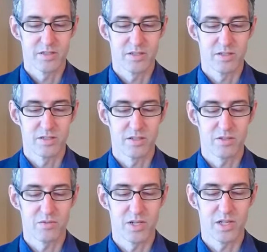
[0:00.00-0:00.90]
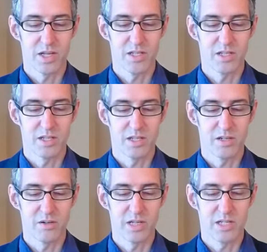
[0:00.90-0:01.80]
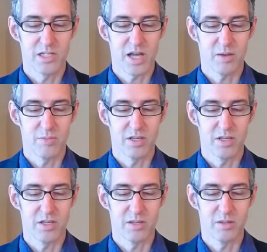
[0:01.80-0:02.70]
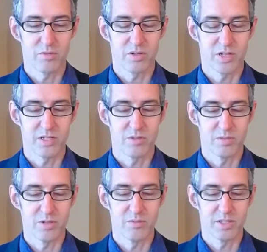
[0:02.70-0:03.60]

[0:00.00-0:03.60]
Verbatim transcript: just realize that hearing is happening in the present moment.